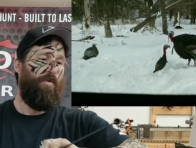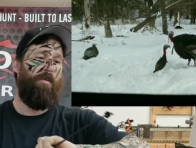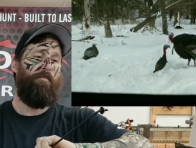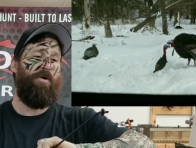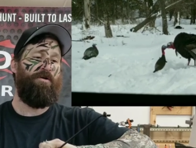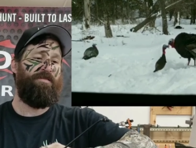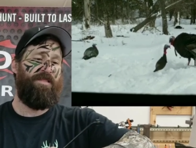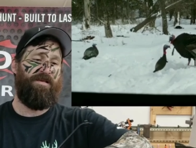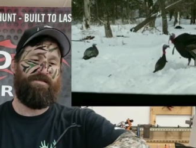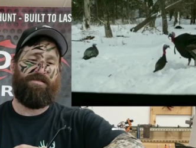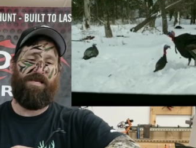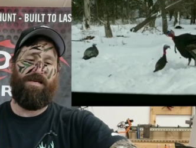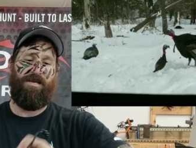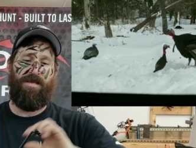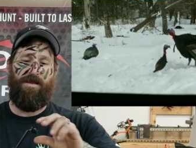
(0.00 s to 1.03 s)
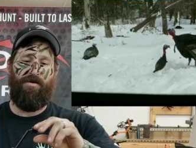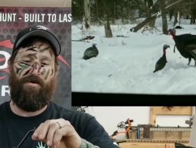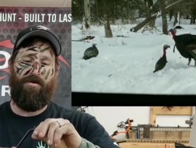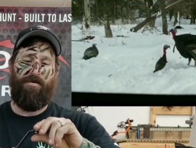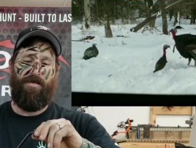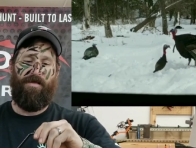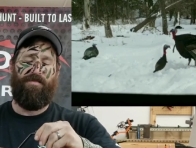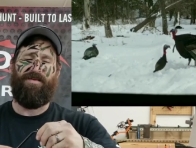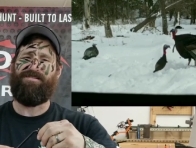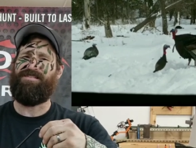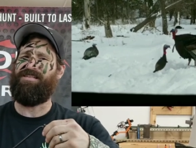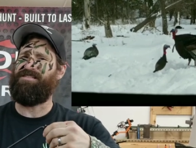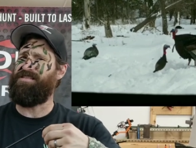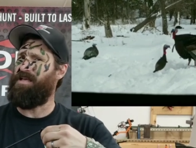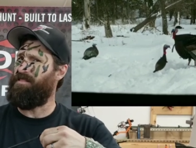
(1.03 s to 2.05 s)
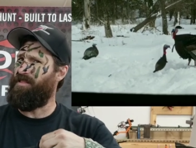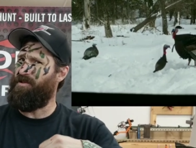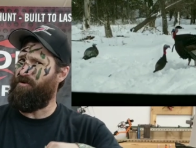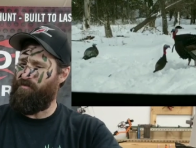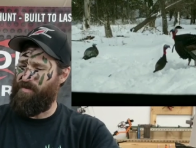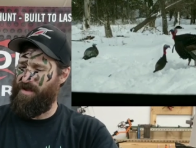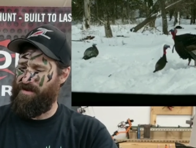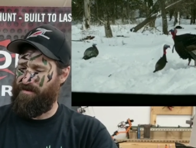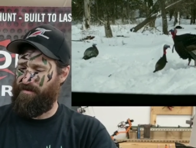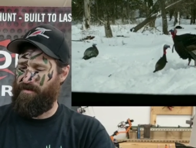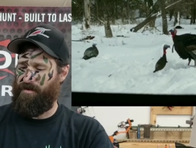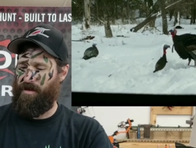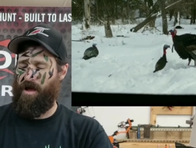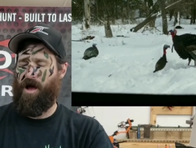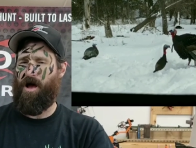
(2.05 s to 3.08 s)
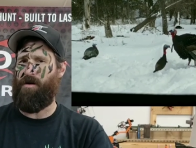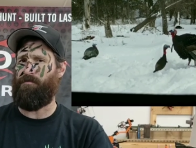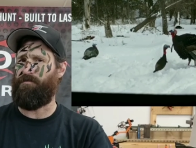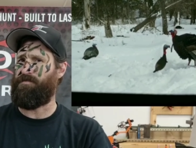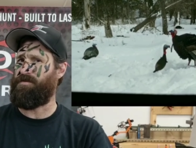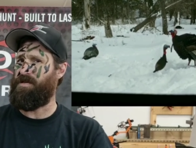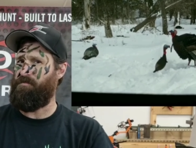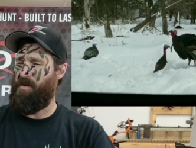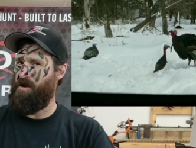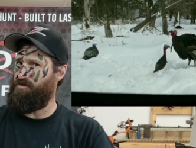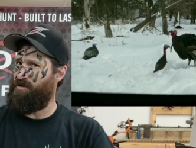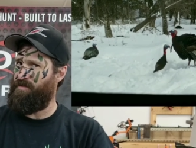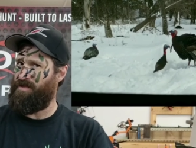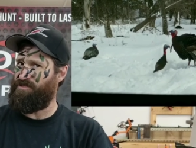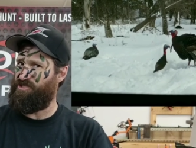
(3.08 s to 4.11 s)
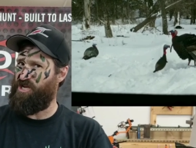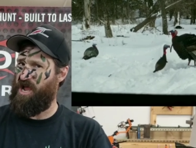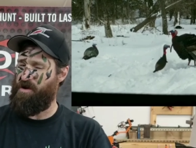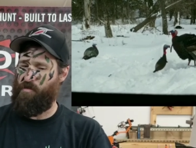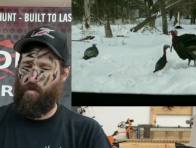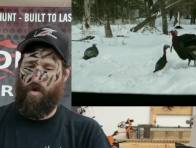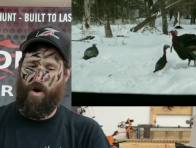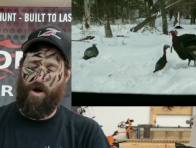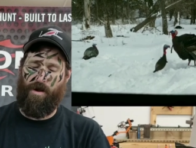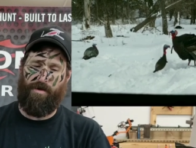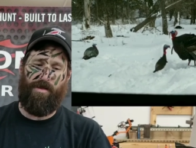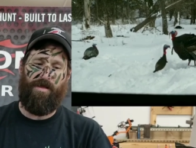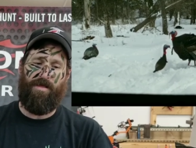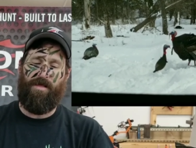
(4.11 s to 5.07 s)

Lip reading: put this in here. This is a little bit, compared to the Gen 1,